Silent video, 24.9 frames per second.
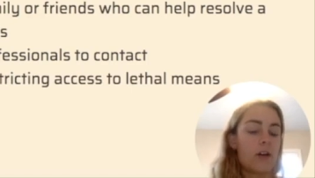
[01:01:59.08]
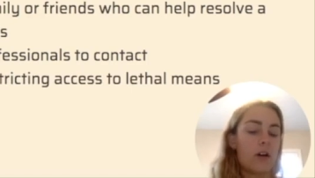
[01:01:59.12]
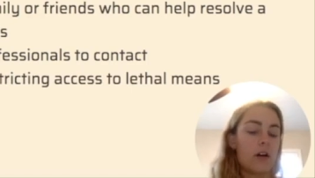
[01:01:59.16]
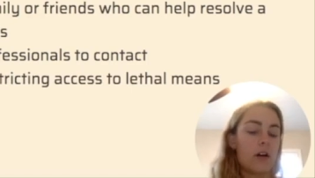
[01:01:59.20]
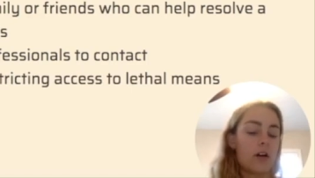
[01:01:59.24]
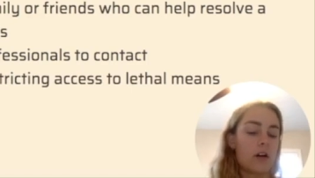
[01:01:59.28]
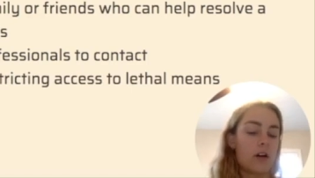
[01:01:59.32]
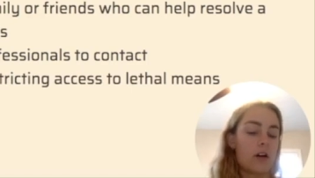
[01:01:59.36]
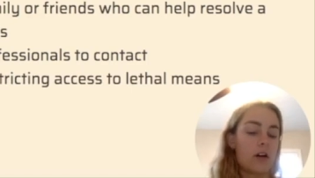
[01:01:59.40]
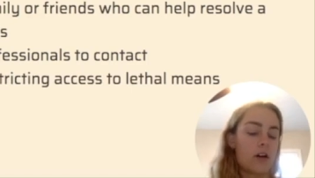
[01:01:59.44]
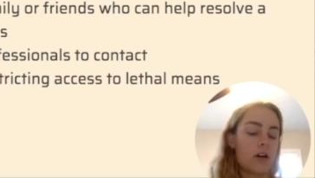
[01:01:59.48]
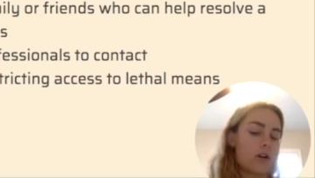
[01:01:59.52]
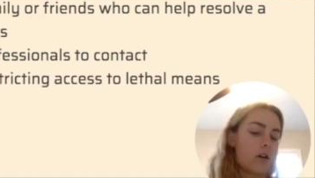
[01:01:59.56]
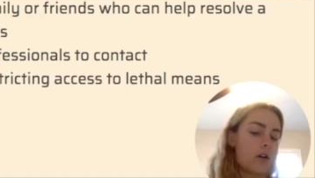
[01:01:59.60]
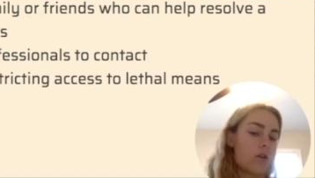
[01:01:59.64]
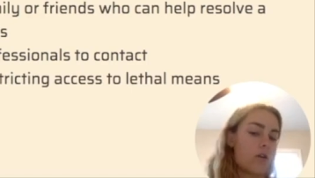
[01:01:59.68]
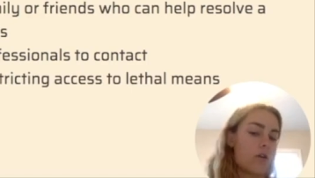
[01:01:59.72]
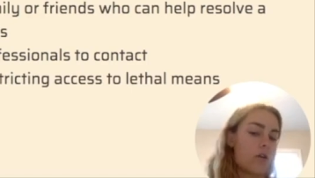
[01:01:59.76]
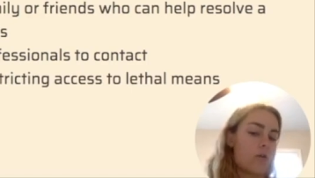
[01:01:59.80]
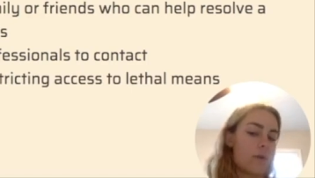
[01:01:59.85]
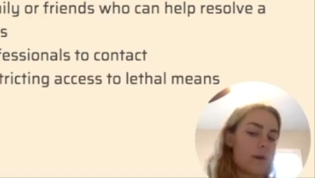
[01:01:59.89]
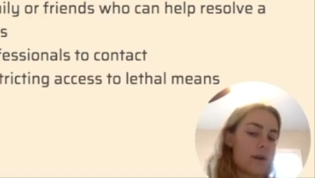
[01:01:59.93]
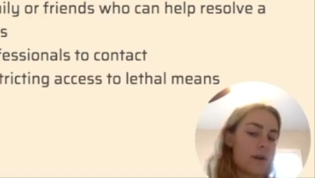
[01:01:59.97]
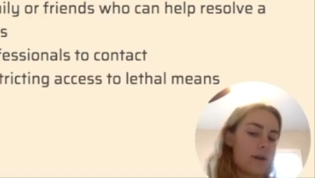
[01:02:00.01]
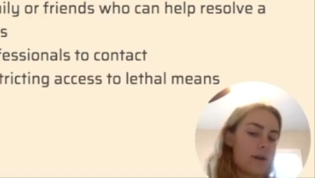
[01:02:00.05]
are
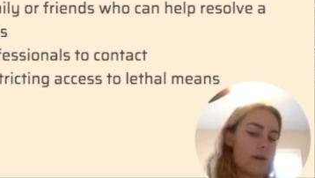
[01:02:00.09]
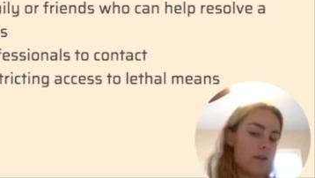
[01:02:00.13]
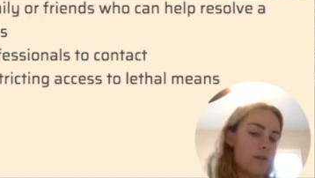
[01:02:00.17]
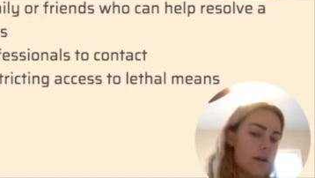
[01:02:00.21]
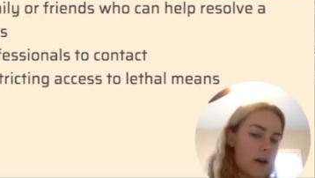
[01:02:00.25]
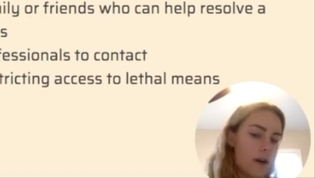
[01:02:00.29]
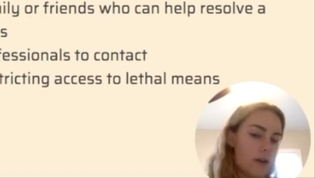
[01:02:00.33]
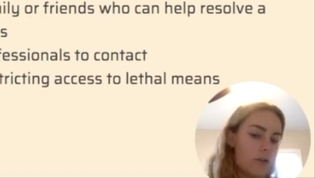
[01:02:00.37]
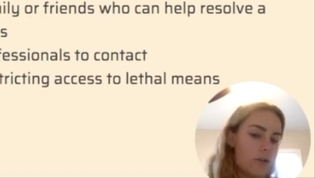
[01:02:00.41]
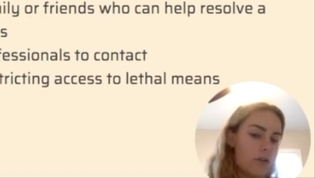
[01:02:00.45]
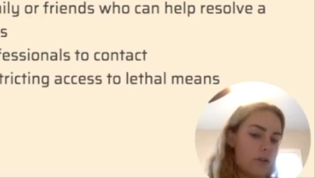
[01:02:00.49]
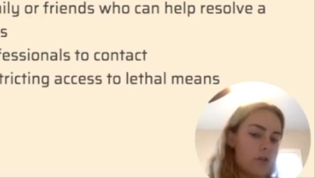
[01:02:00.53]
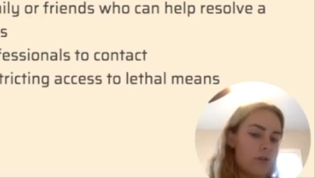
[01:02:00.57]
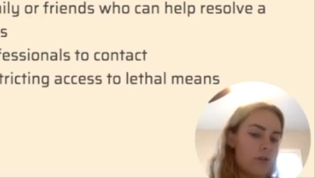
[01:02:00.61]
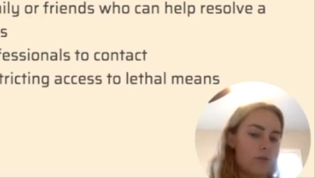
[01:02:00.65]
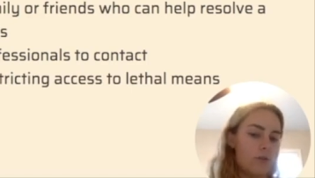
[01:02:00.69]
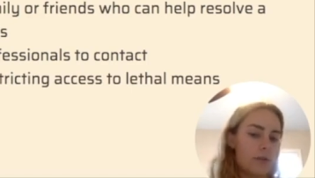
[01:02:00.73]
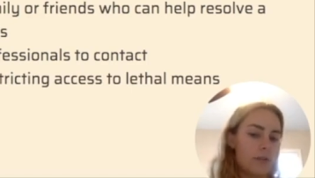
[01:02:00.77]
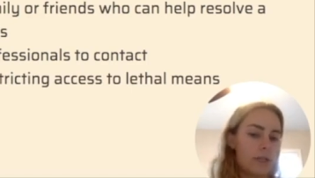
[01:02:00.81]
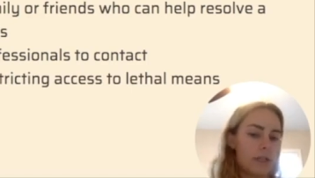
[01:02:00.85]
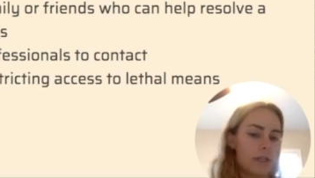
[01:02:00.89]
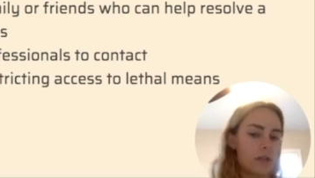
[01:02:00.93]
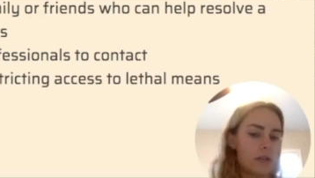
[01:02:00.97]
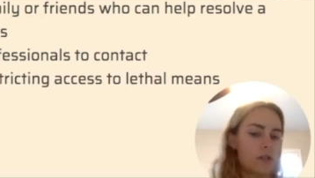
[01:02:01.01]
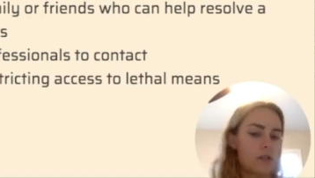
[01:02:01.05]
aware of how to
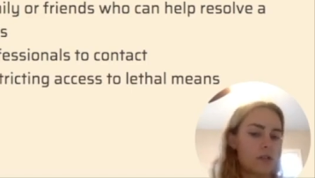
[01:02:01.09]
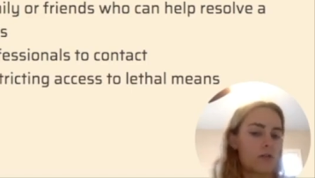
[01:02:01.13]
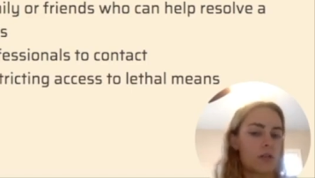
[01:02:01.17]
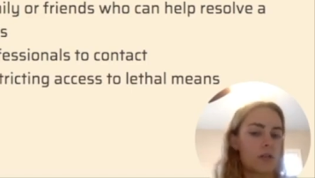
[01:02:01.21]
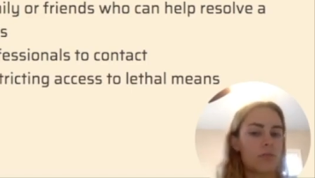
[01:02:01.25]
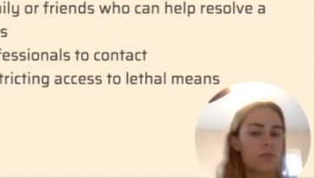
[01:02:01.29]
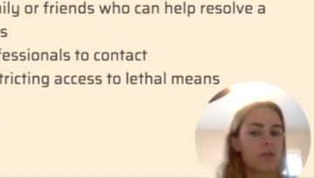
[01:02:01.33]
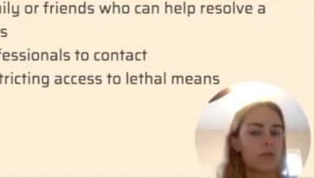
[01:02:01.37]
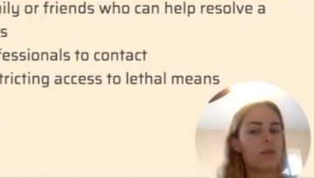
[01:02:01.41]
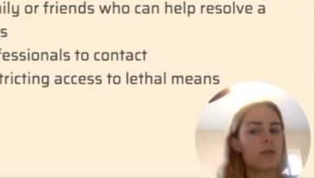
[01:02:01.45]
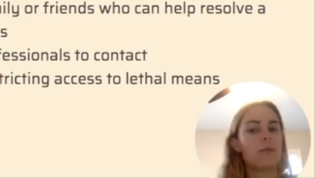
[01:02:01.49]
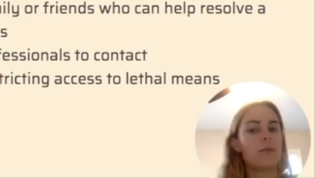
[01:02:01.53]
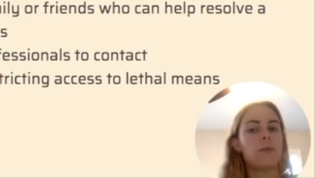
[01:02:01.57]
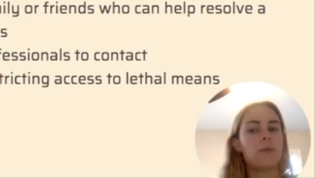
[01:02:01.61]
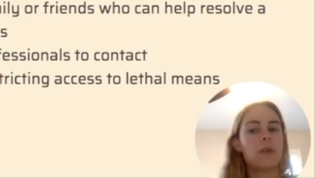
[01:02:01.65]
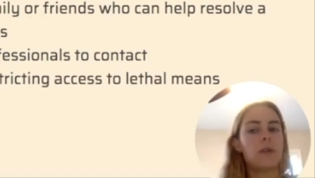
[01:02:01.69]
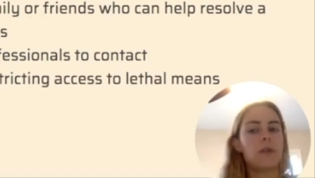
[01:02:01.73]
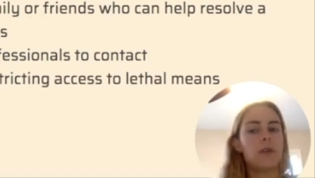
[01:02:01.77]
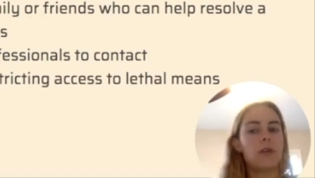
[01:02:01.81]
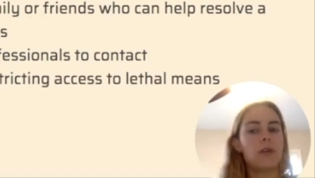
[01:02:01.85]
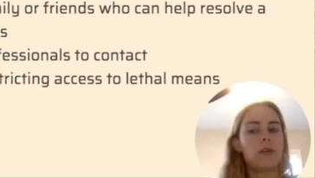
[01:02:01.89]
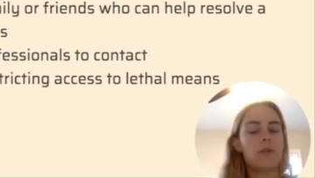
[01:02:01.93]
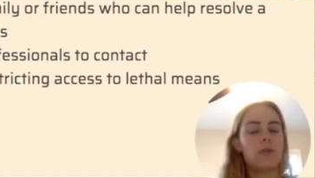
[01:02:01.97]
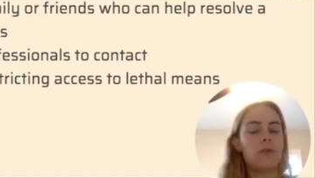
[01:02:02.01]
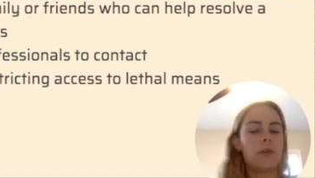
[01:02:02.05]
schedule an appointment with
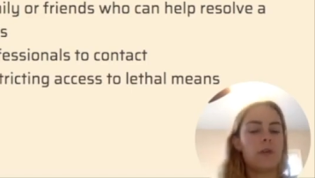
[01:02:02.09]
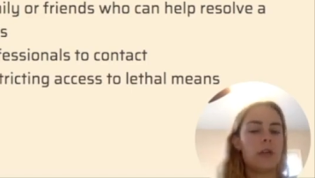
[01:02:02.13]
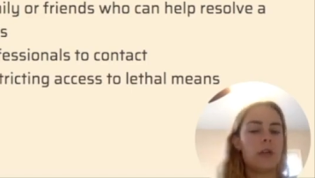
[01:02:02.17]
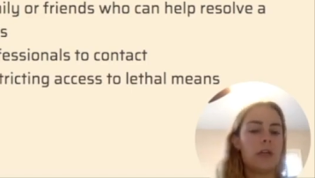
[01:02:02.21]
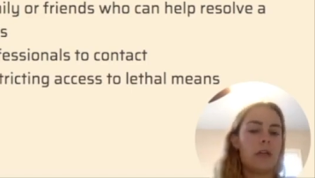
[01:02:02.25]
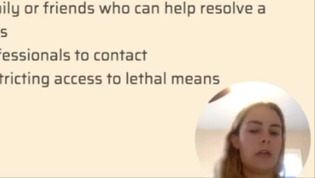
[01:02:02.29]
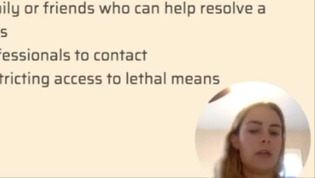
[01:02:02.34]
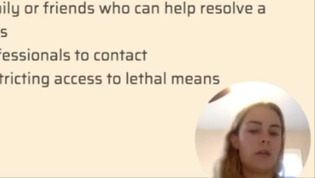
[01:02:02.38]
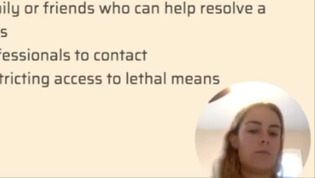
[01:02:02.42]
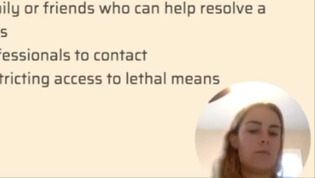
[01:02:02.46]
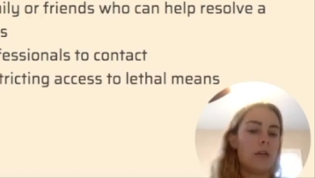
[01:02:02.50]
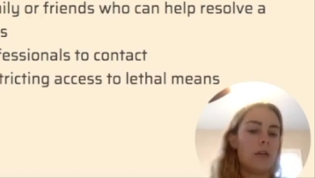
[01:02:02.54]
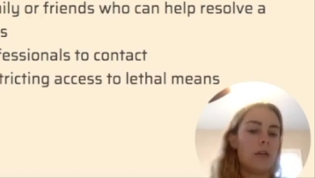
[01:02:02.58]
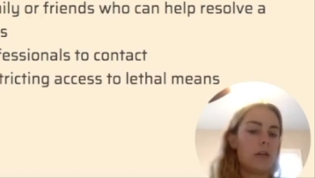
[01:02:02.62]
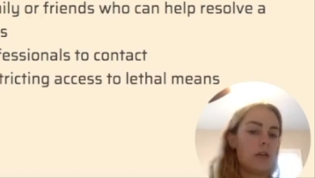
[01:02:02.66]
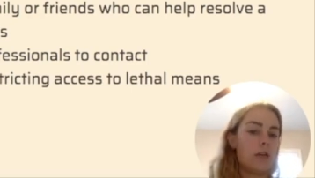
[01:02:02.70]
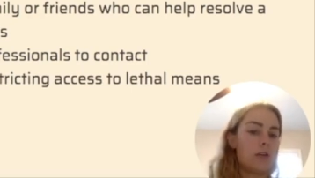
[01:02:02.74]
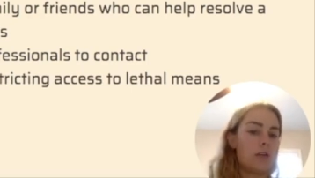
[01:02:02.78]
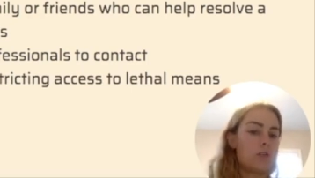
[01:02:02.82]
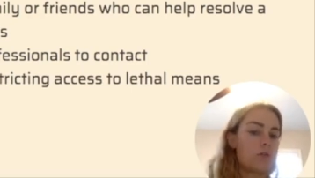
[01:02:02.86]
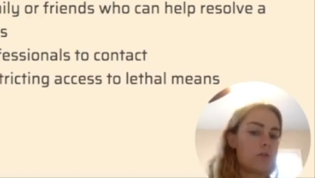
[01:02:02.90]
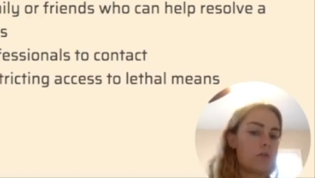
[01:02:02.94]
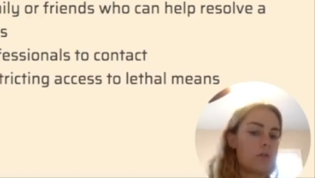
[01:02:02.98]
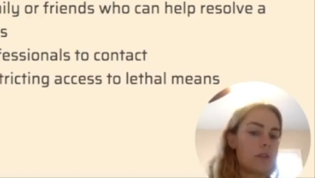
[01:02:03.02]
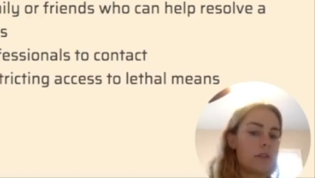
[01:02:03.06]
you, making
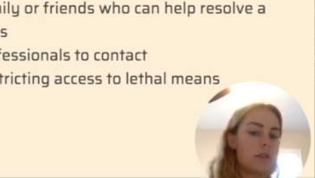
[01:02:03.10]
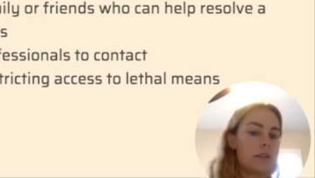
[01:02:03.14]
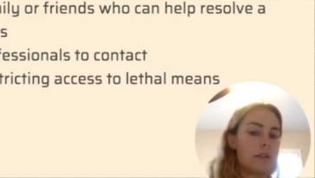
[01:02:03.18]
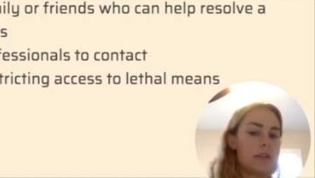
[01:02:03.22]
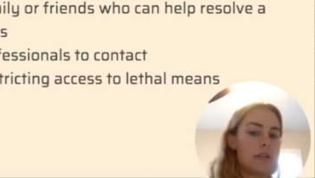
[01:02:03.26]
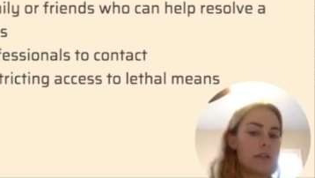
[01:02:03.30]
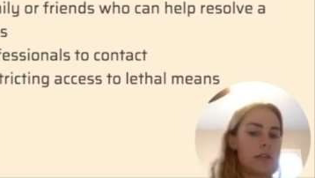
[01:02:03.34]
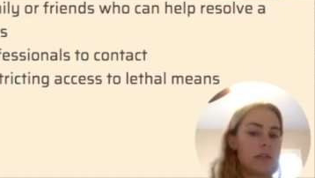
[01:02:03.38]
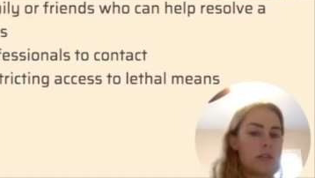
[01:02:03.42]
sure that they